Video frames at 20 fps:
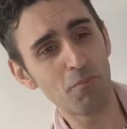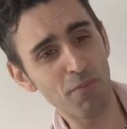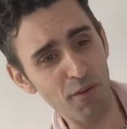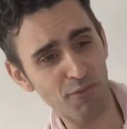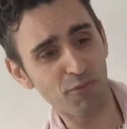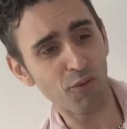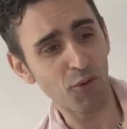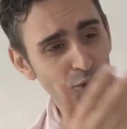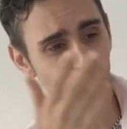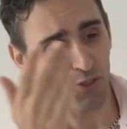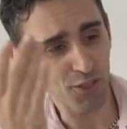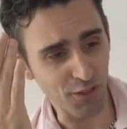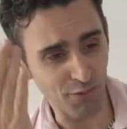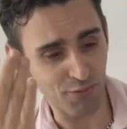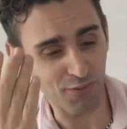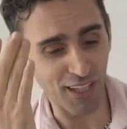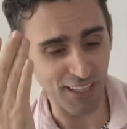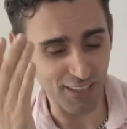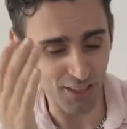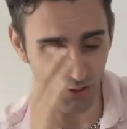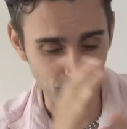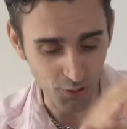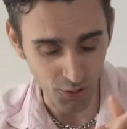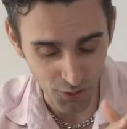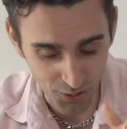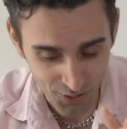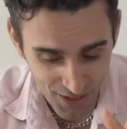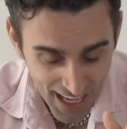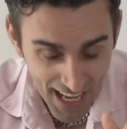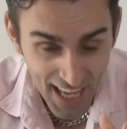before you fly the
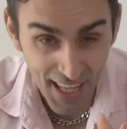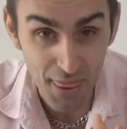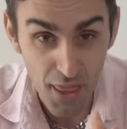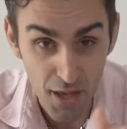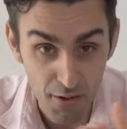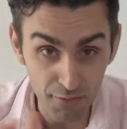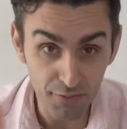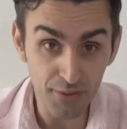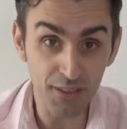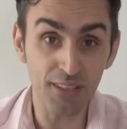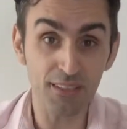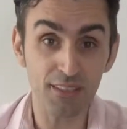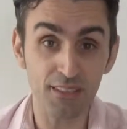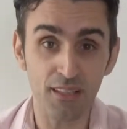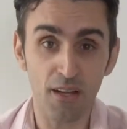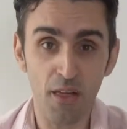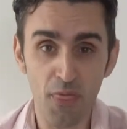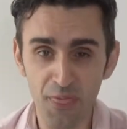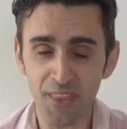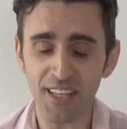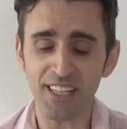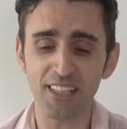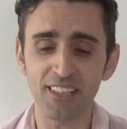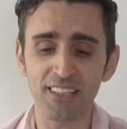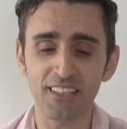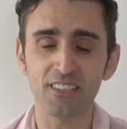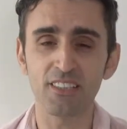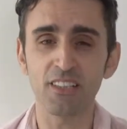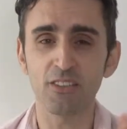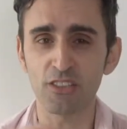drone, and the first thing you
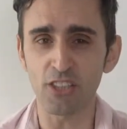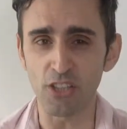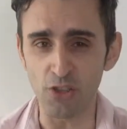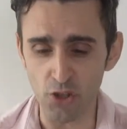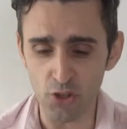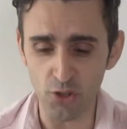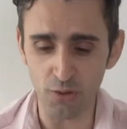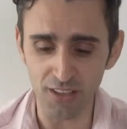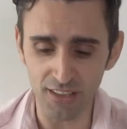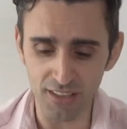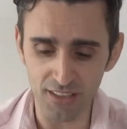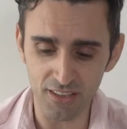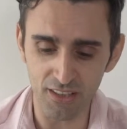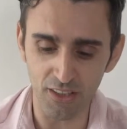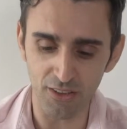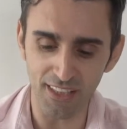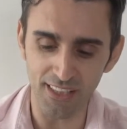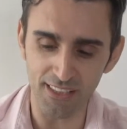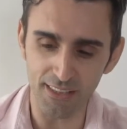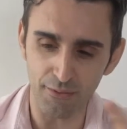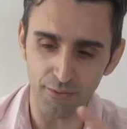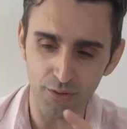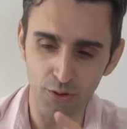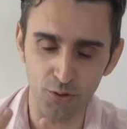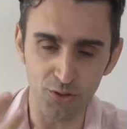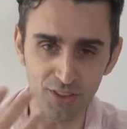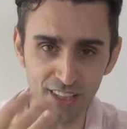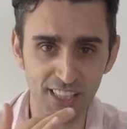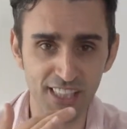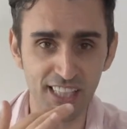need to know is insurance. So there's something
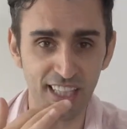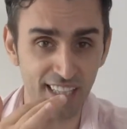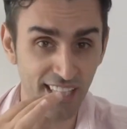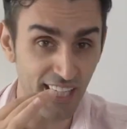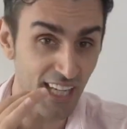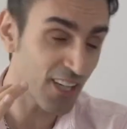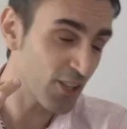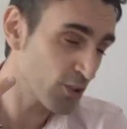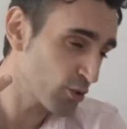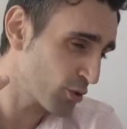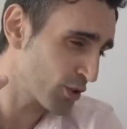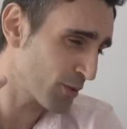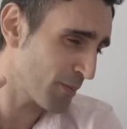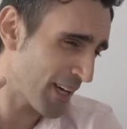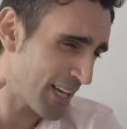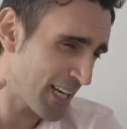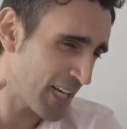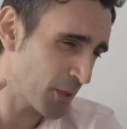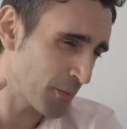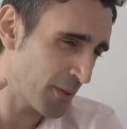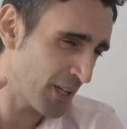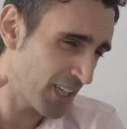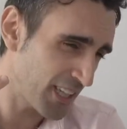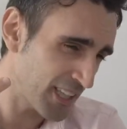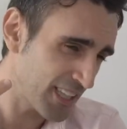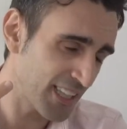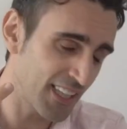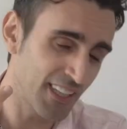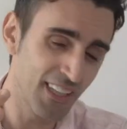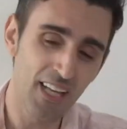called DJI Care. I talked about it a little bit
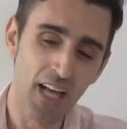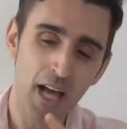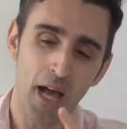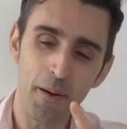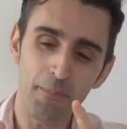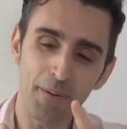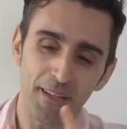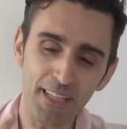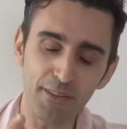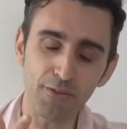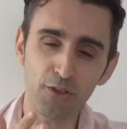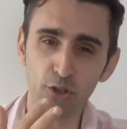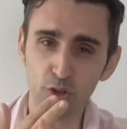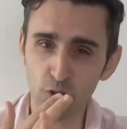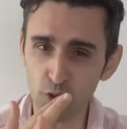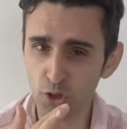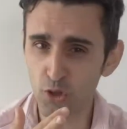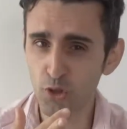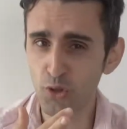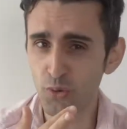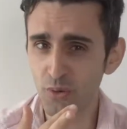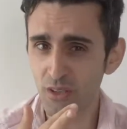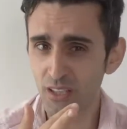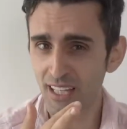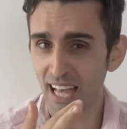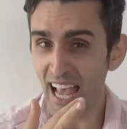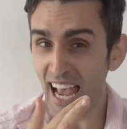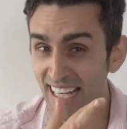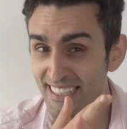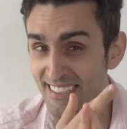earlier, but it gives you 2
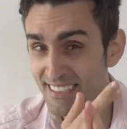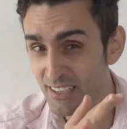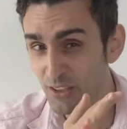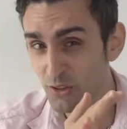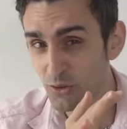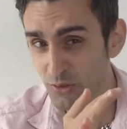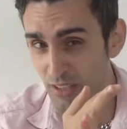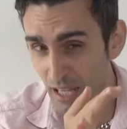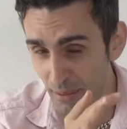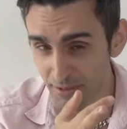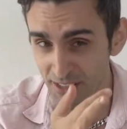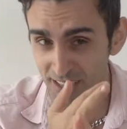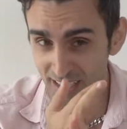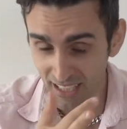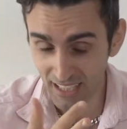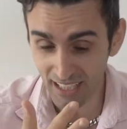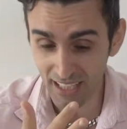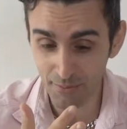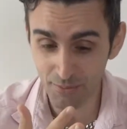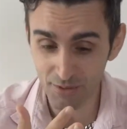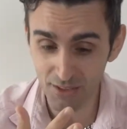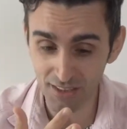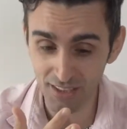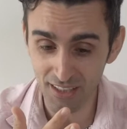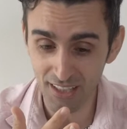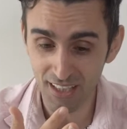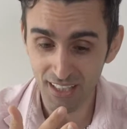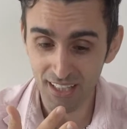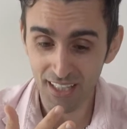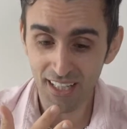accidental damage
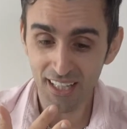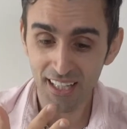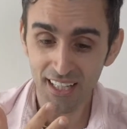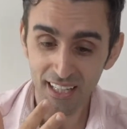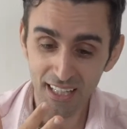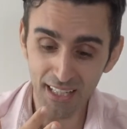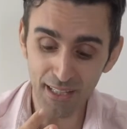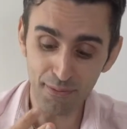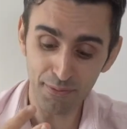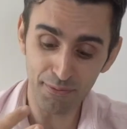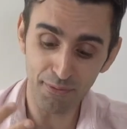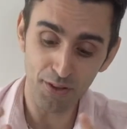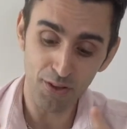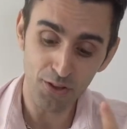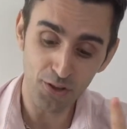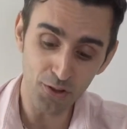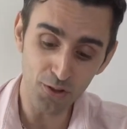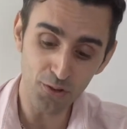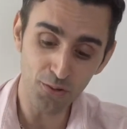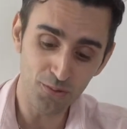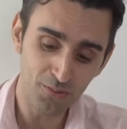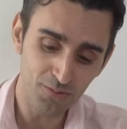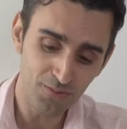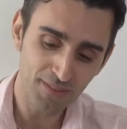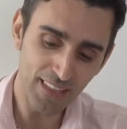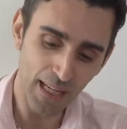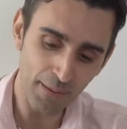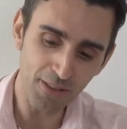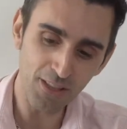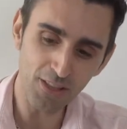claims. If you
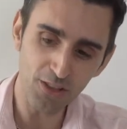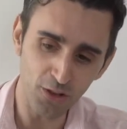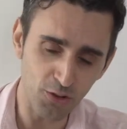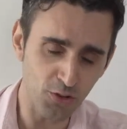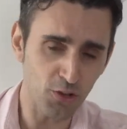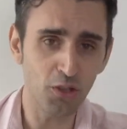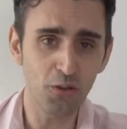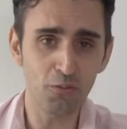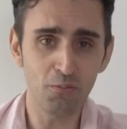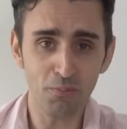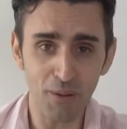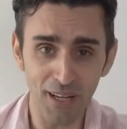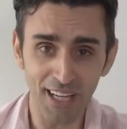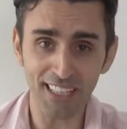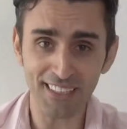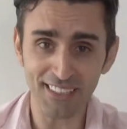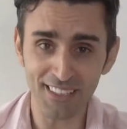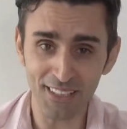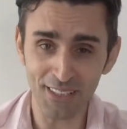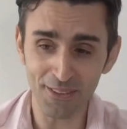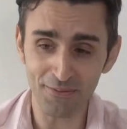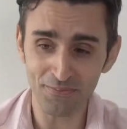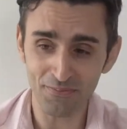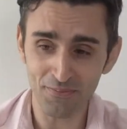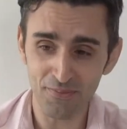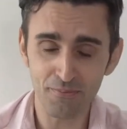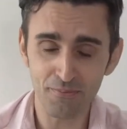damage the drone by accident,